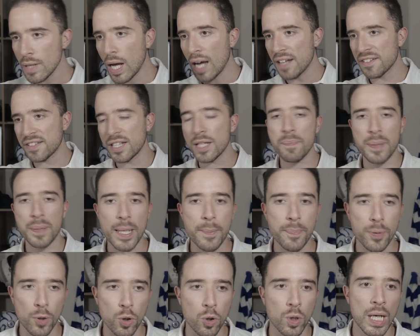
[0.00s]
I see
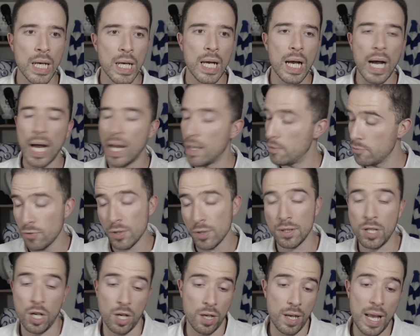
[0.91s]
people, and
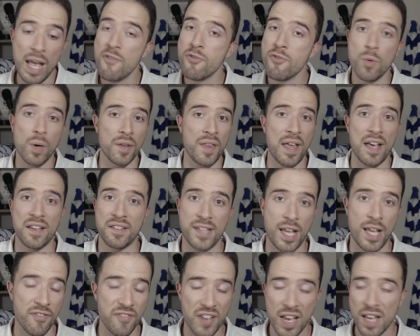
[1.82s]
look, everyone has
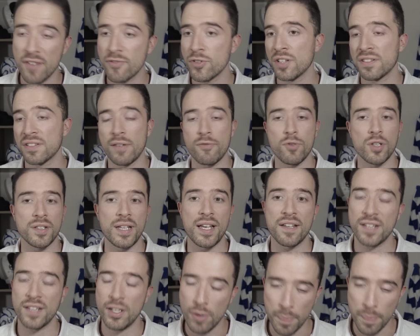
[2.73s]
their favourites, everyone
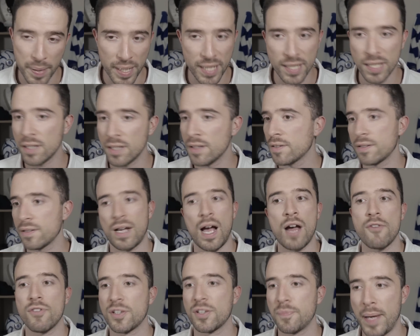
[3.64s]
has their opinions,
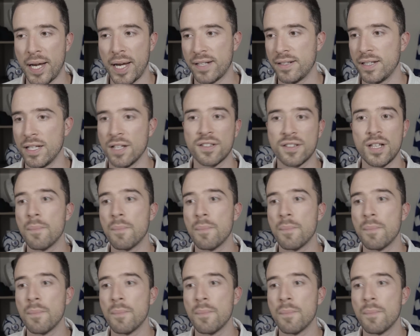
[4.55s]
I respect it.